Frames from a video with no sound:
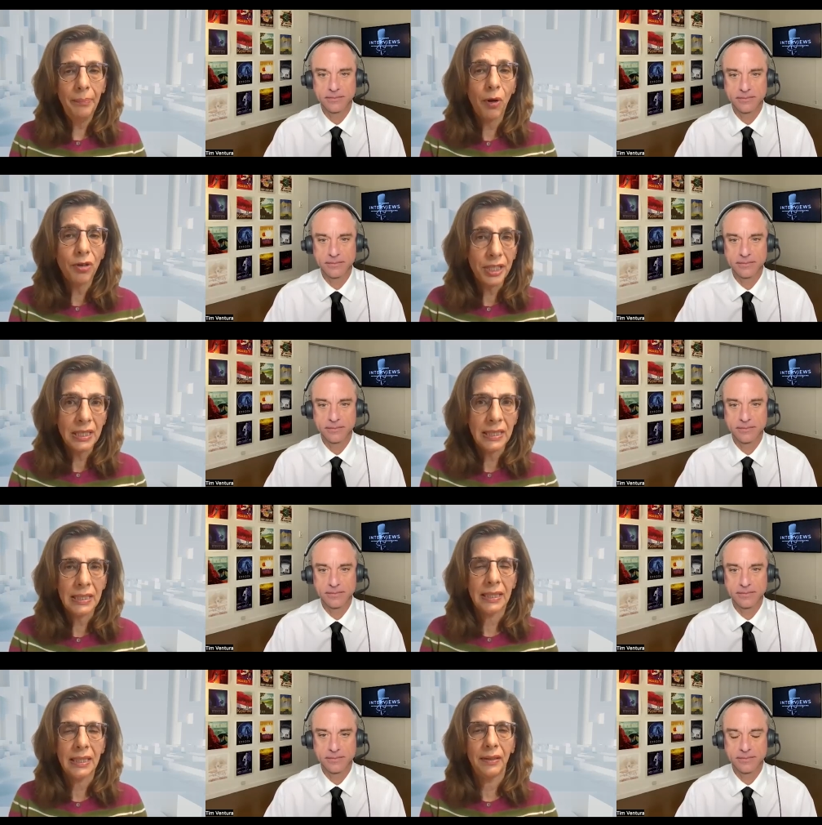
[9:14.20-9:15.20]

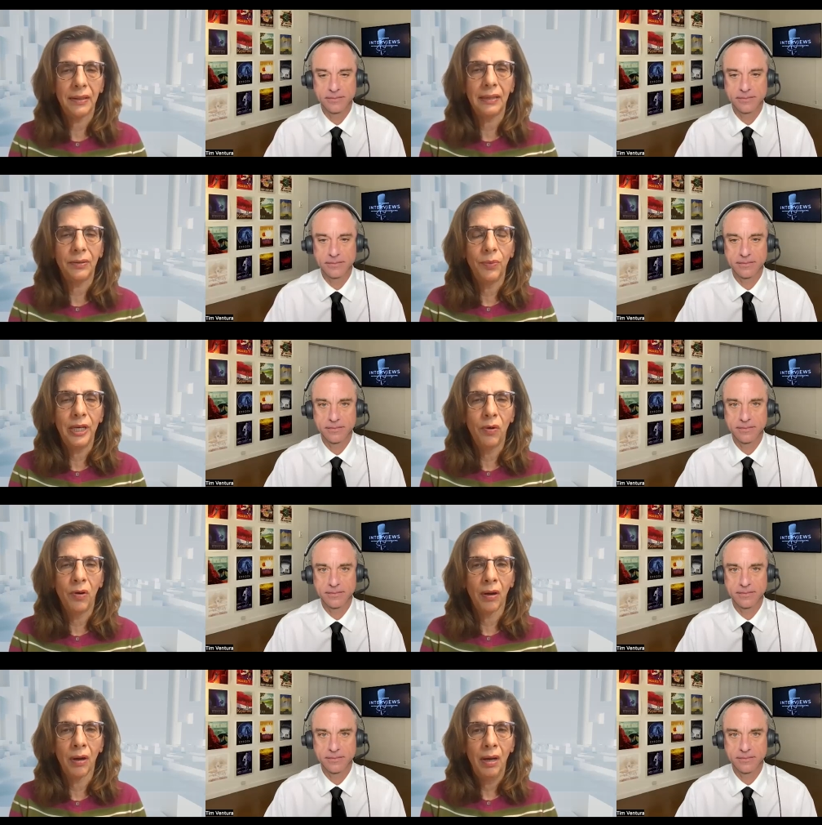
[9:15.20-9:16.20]
Speaker 1: processes that we
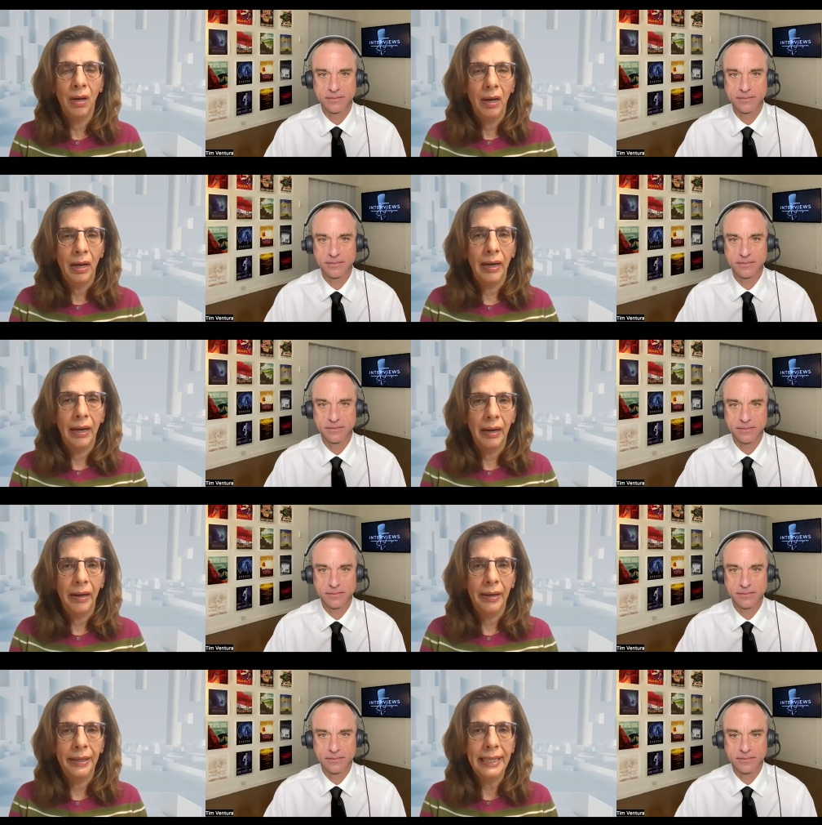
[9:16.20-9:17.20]
all
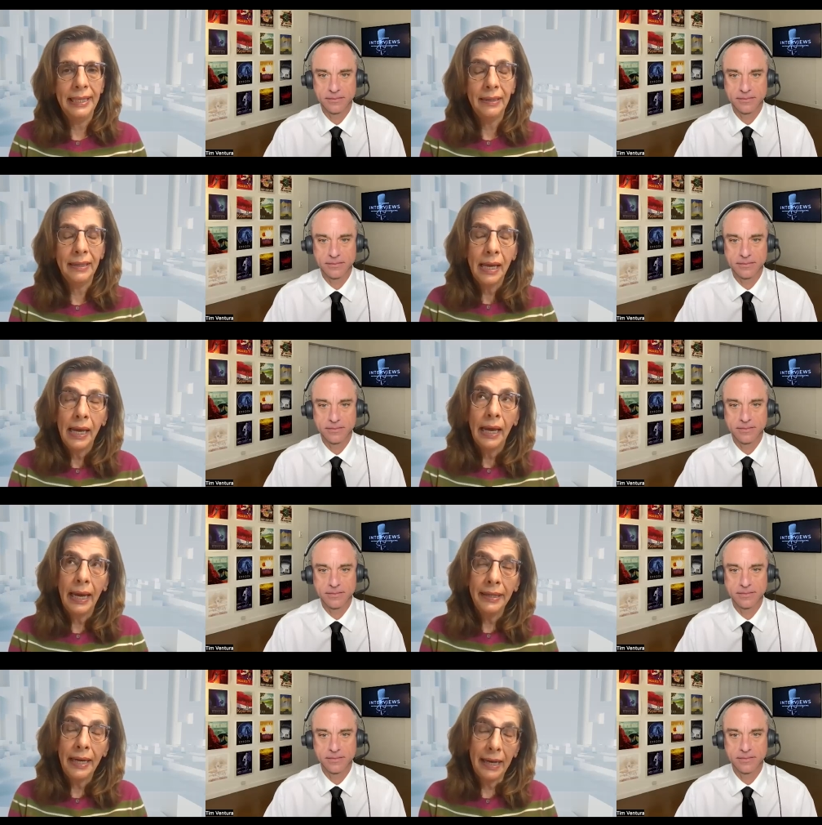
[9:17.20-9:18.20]
need.
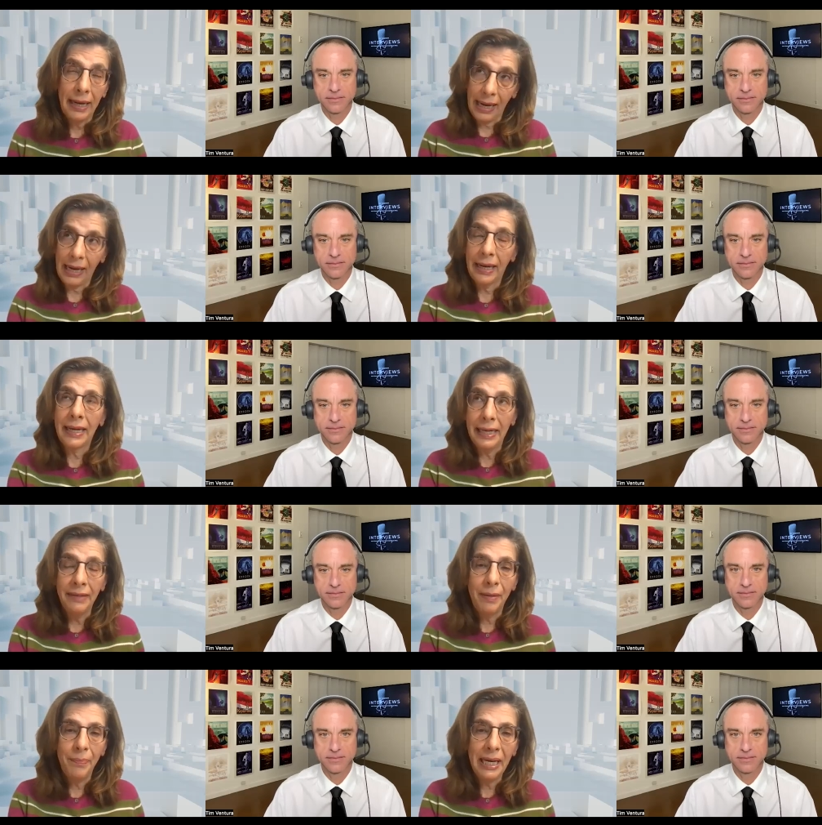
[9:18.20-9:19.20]
And
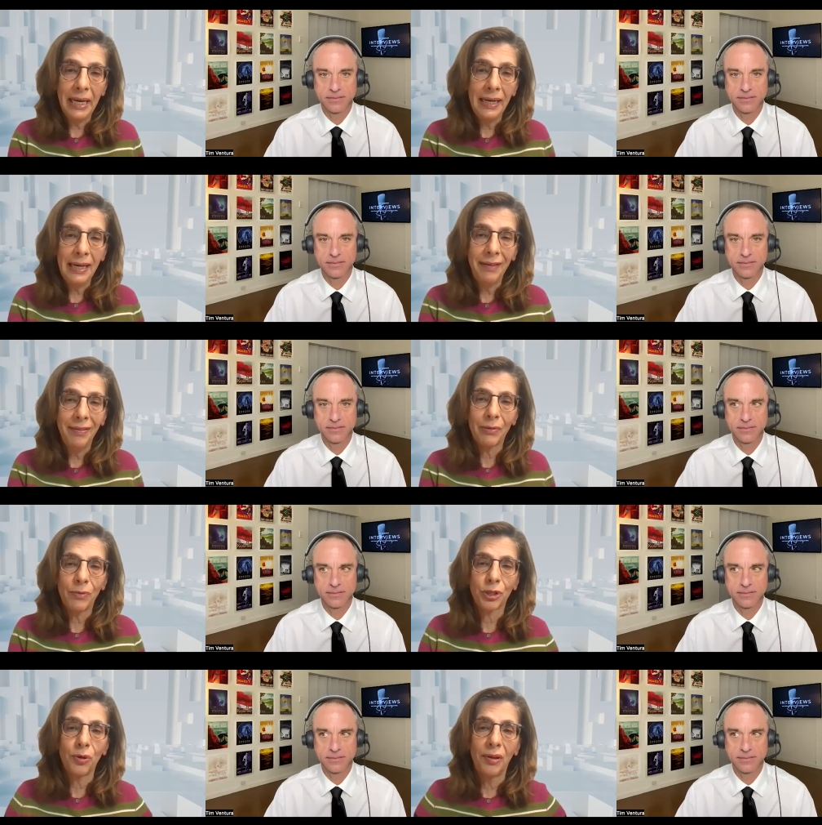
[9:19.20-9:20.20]
in the beginning, there
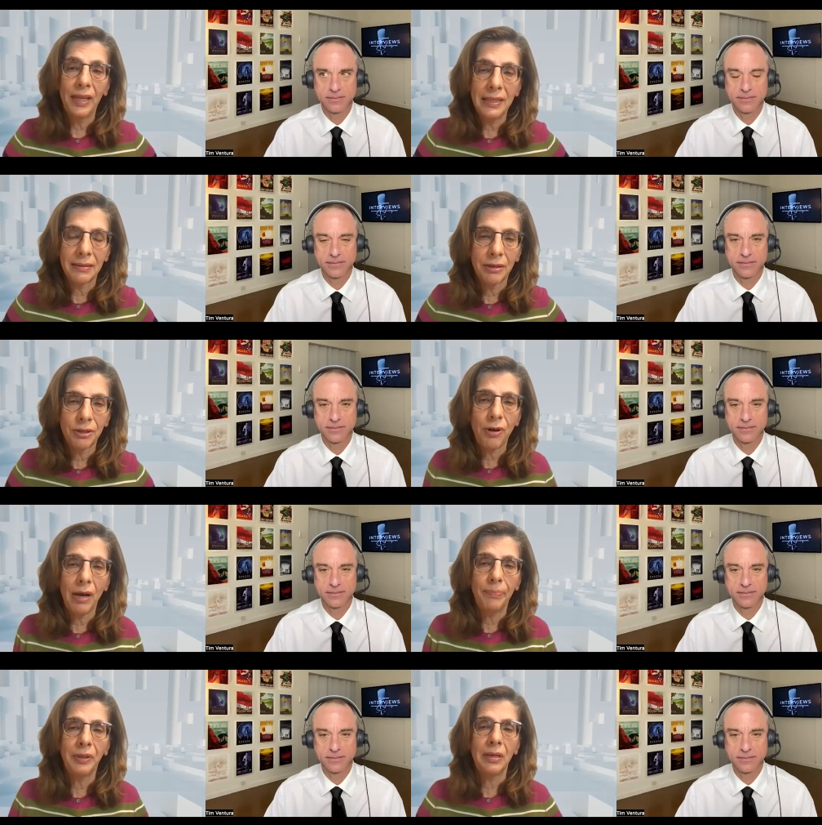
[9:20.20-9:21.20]
was all these
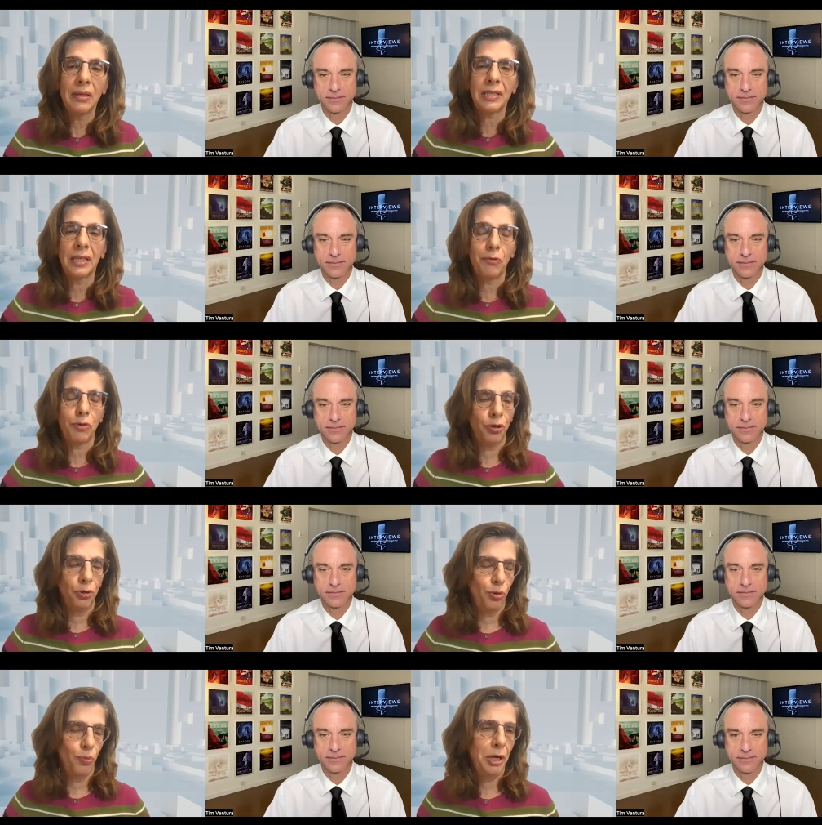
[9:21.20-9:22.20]
disruptors, there was
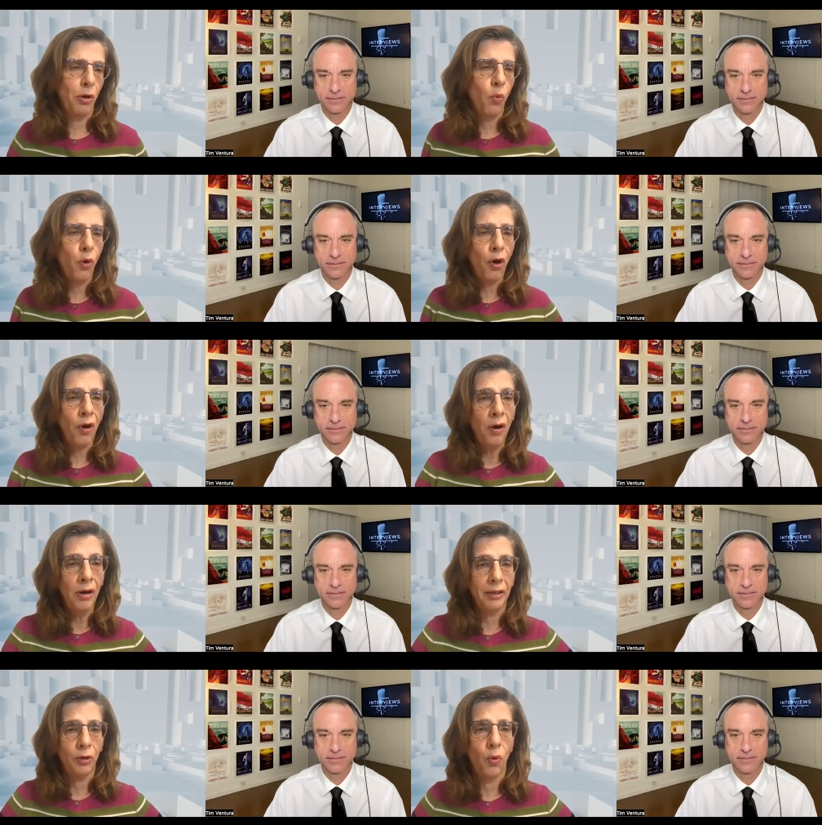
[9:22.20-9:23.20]
going to be a war,
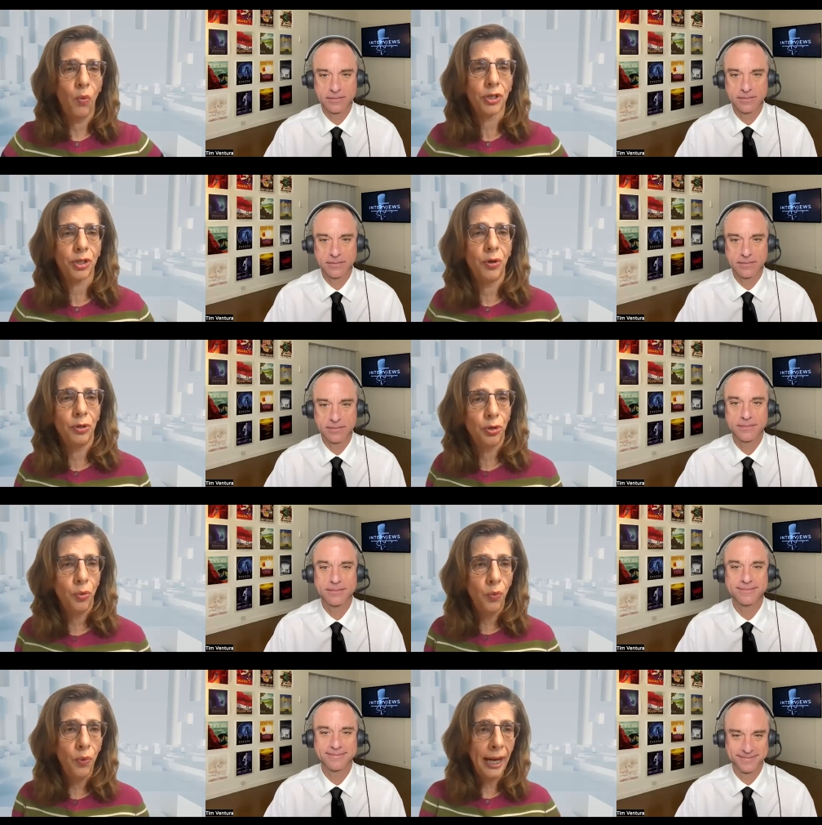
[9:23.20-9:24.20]
and who was going to
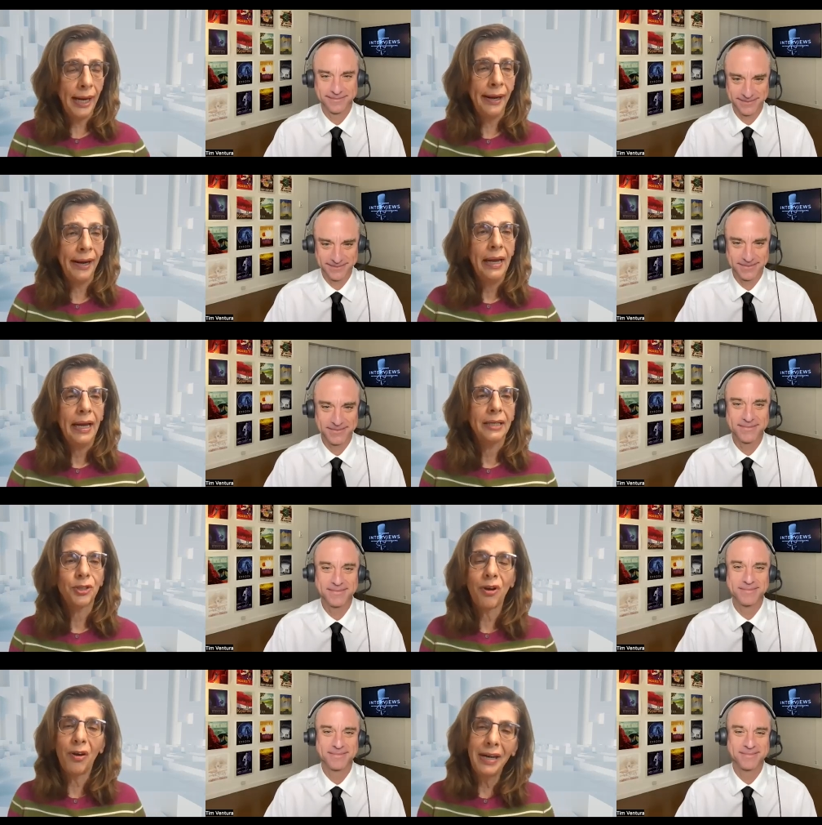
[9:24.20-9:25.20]
win, and
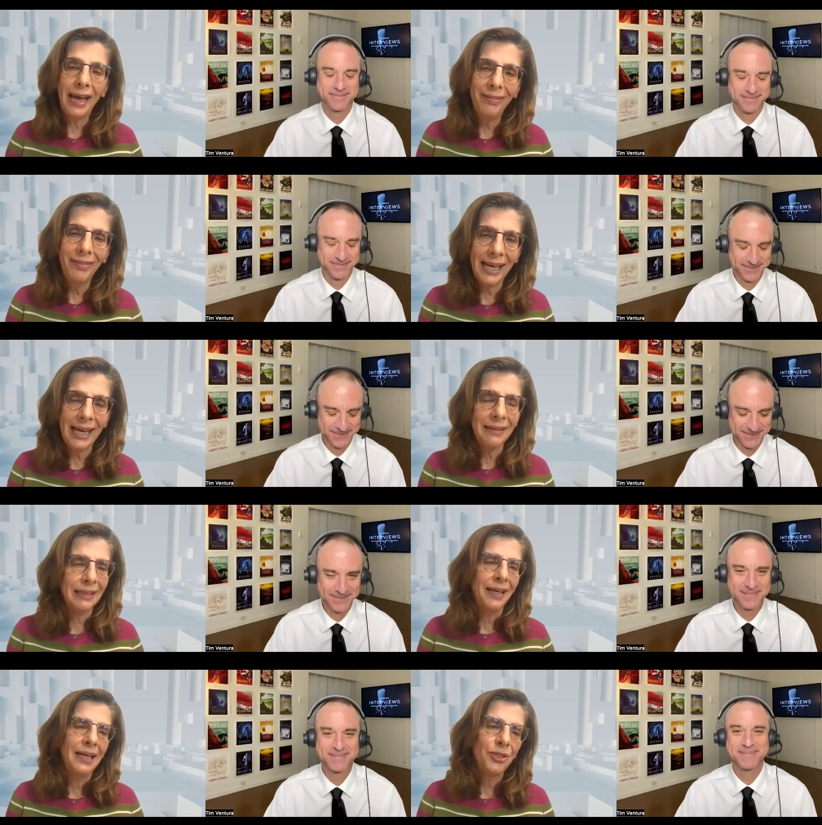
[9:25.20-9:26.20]
so on. And that
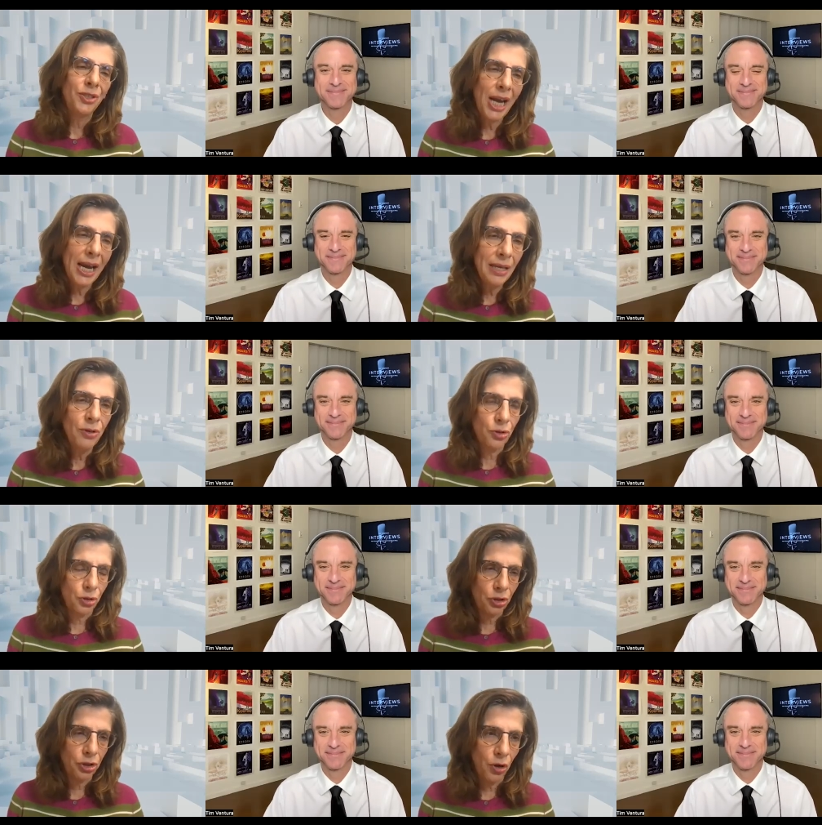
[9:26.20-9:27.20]
changed
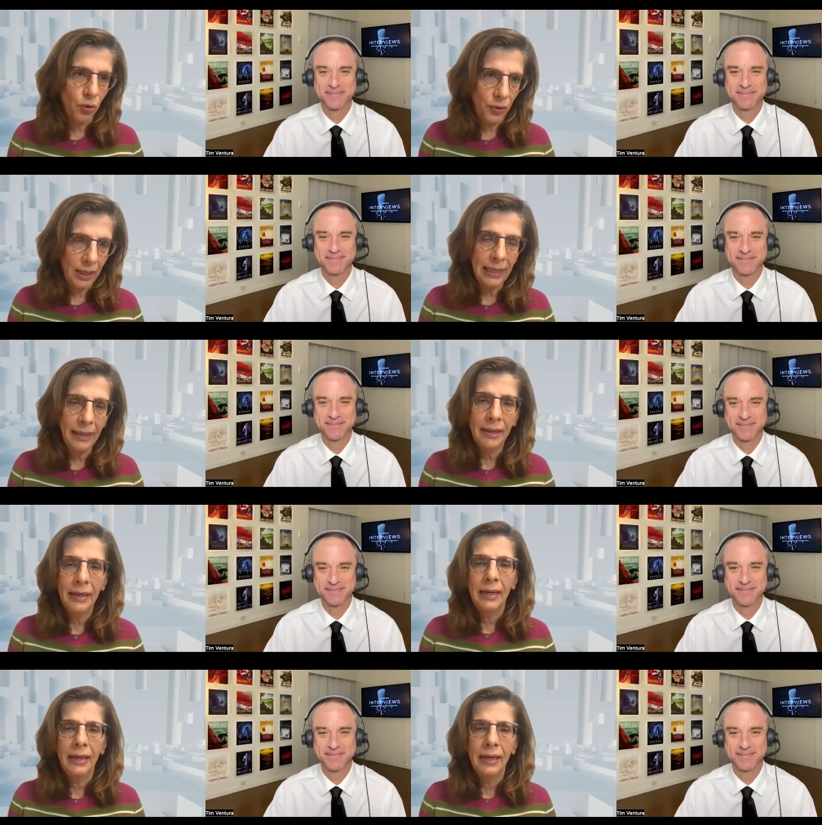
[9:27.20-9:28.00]
slowly